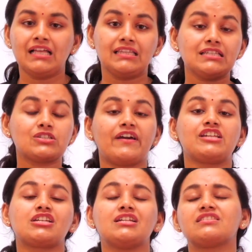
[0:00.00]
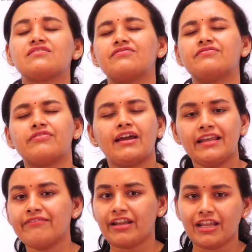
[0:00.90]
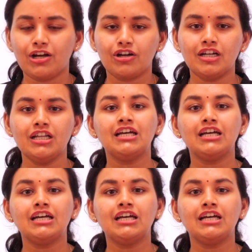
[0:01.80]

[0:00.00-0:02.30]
This question is very good,